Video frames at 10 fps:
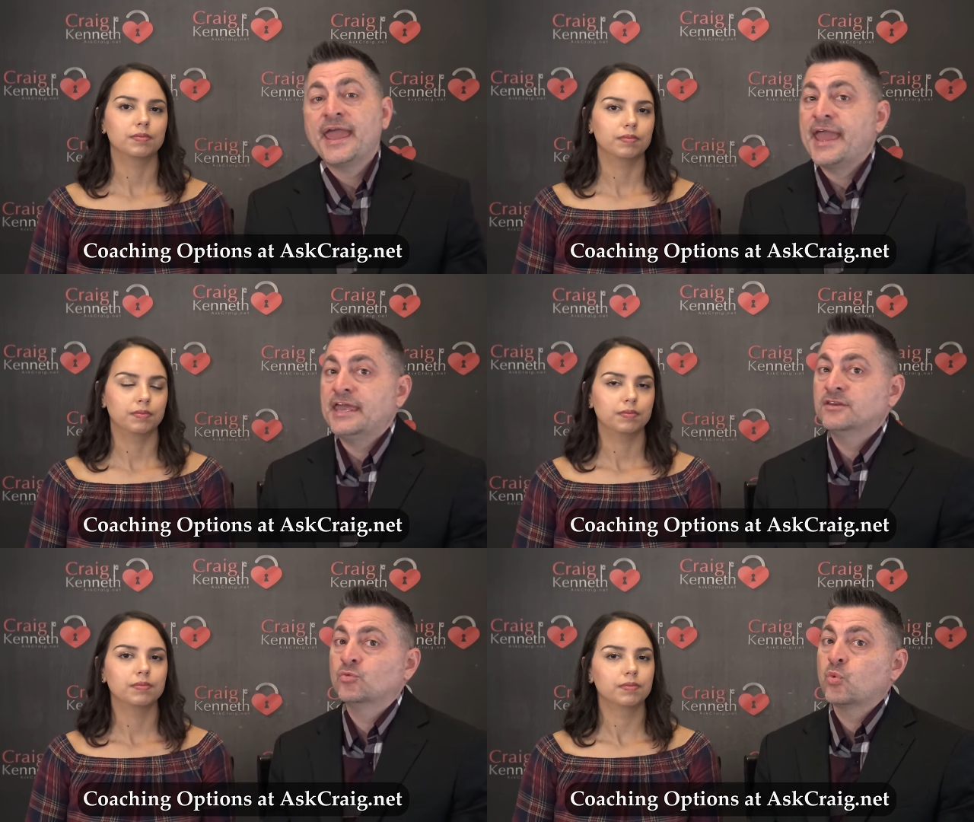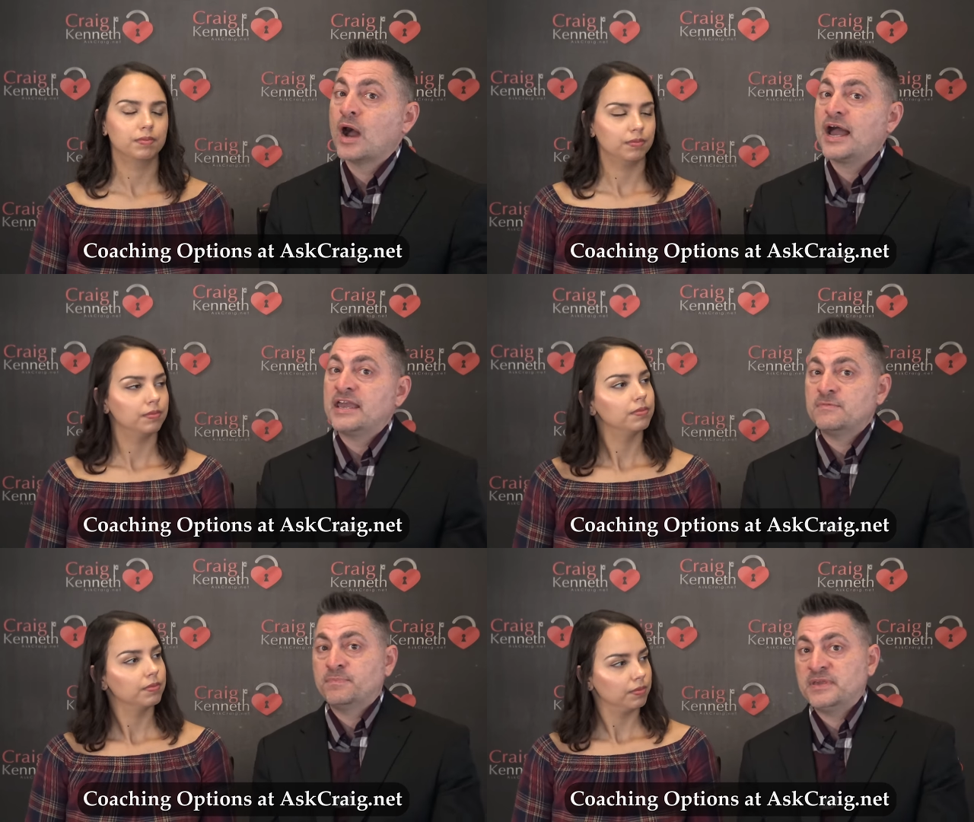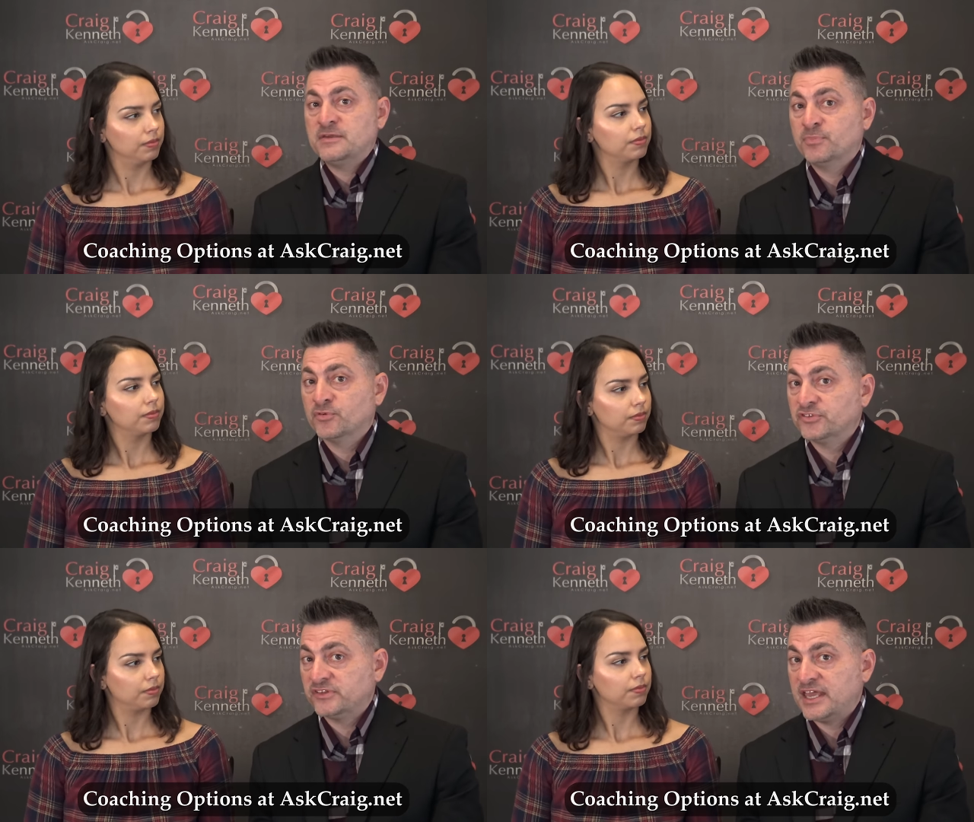Speaker 1: and why people
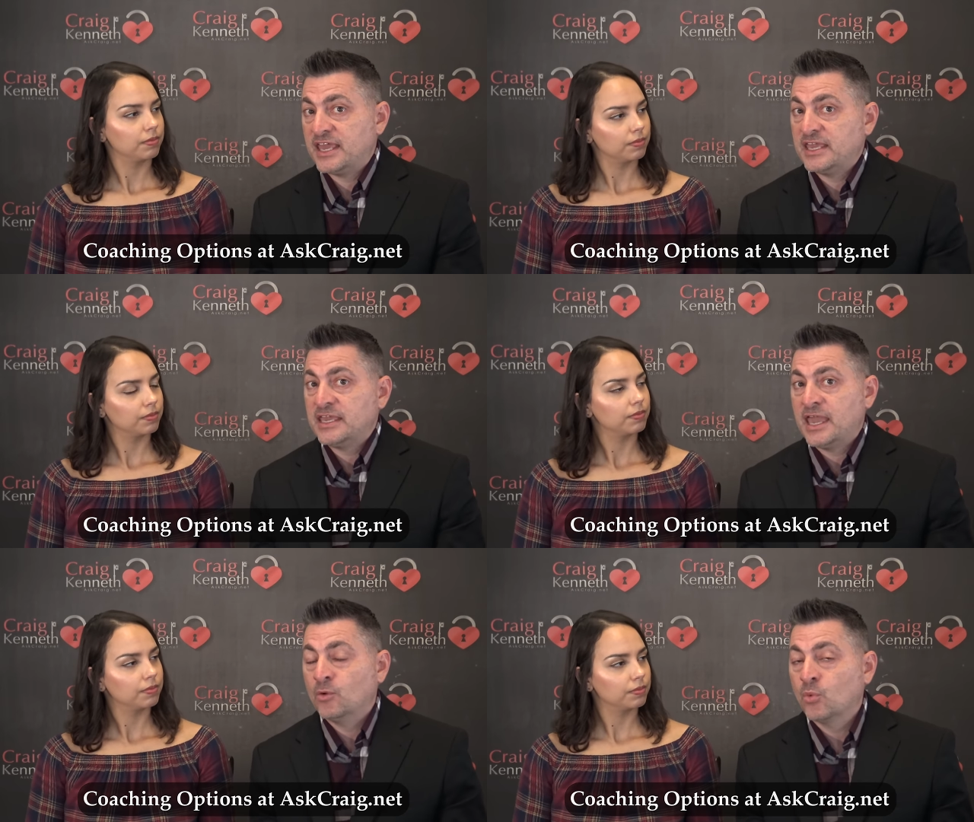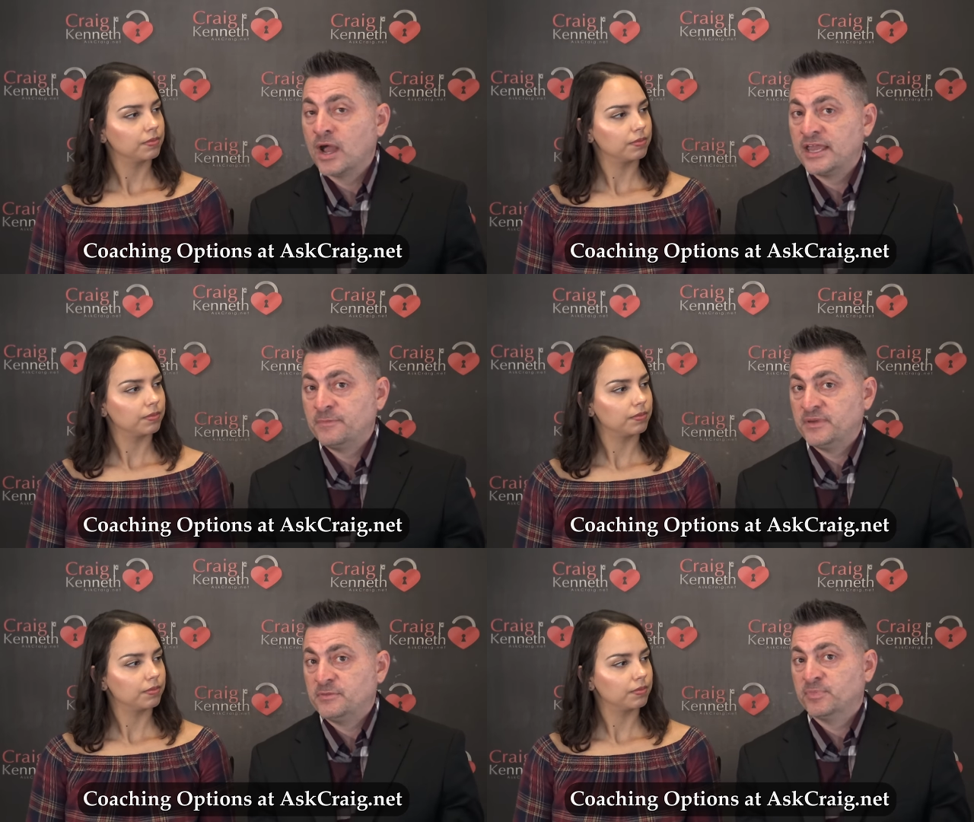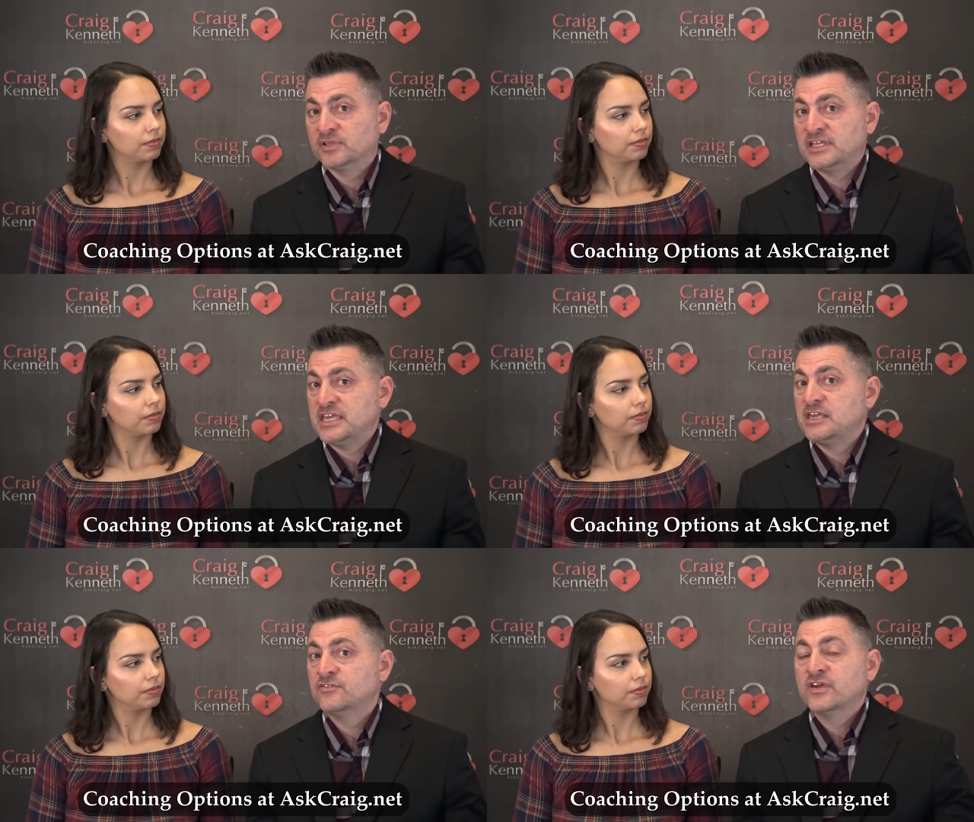stay and why people
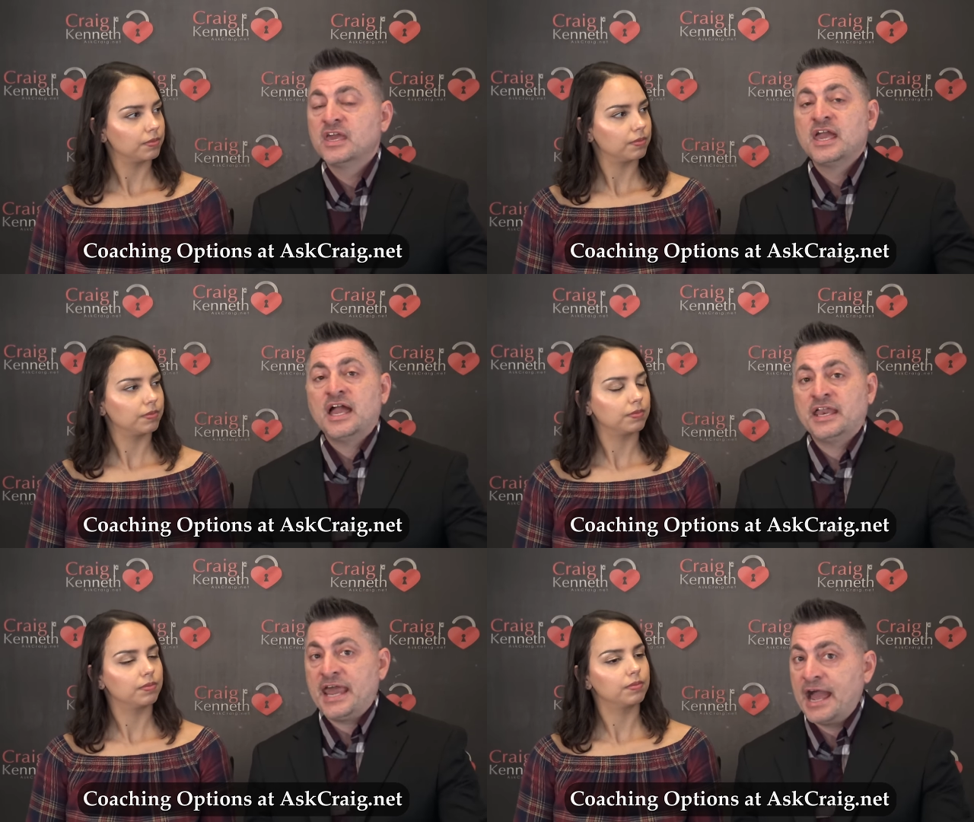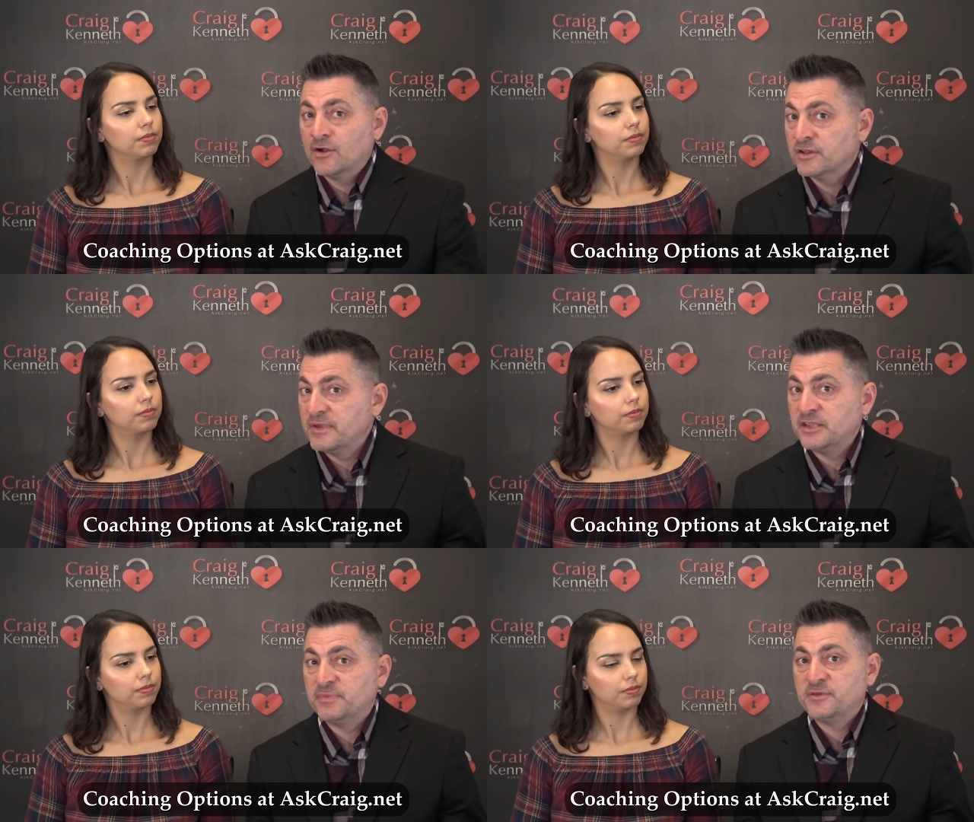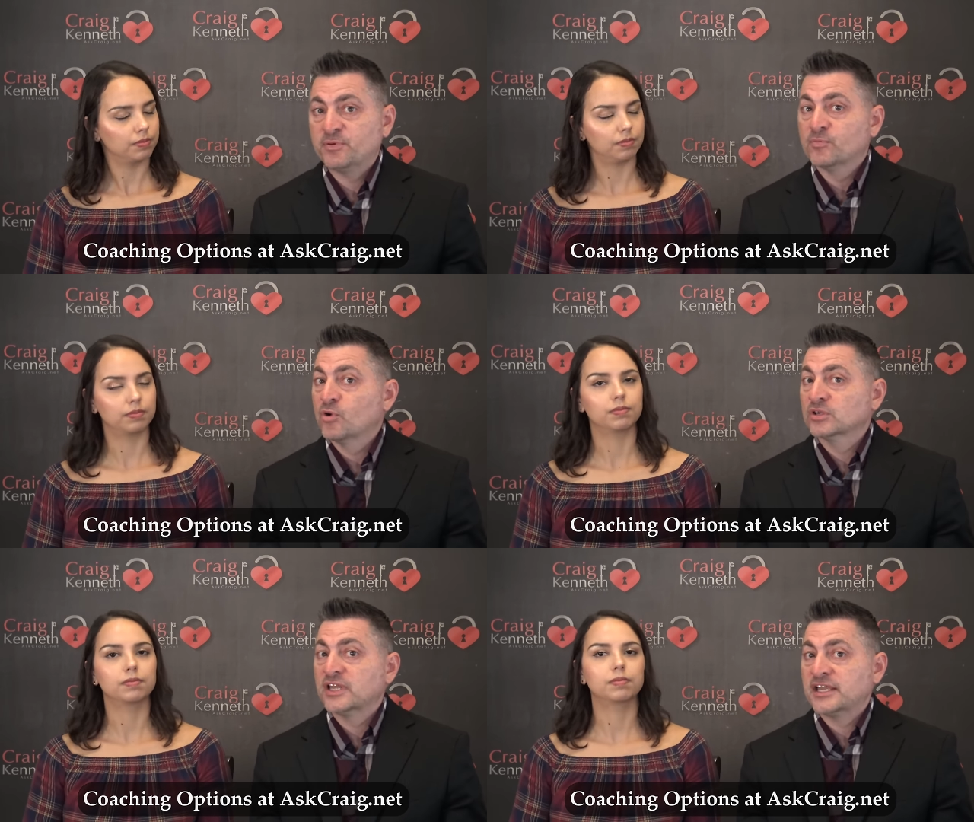leave, and how to make people
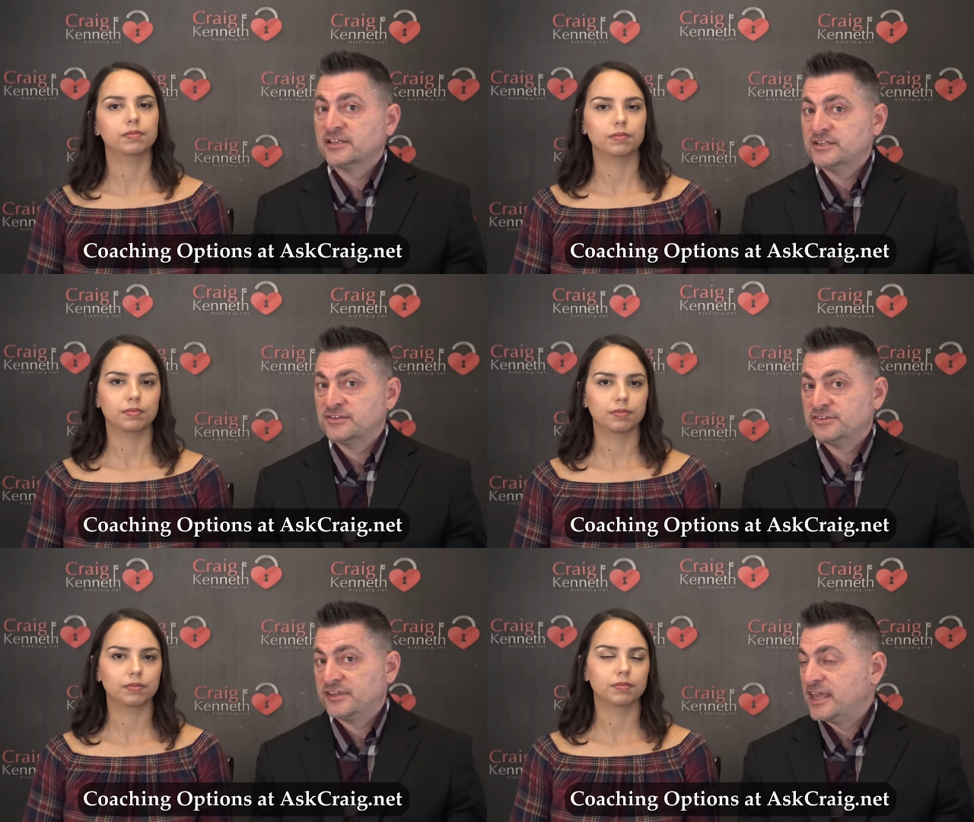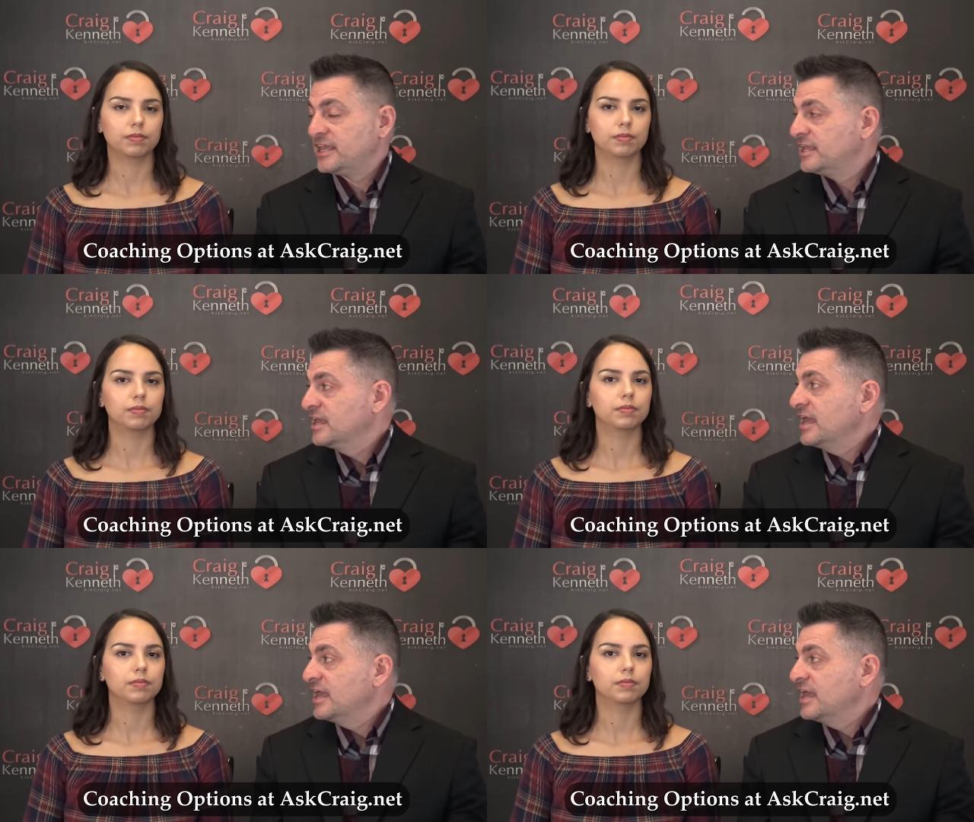more likely to stay,